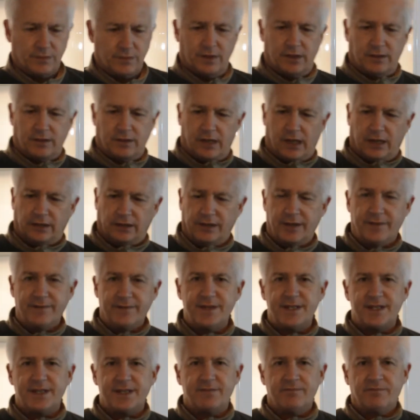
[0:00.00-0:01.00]

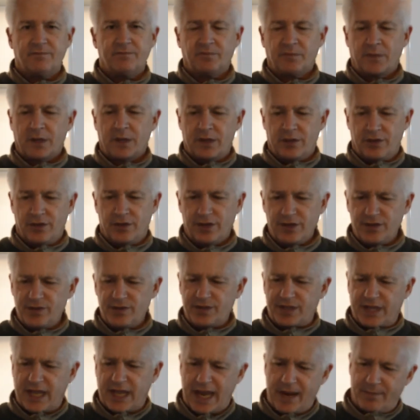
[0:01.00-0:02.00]
olives. You can use
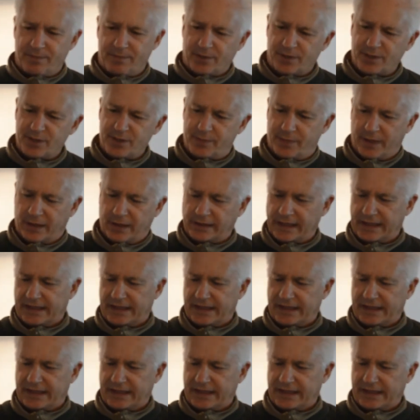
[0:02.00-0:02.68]
capers, but I like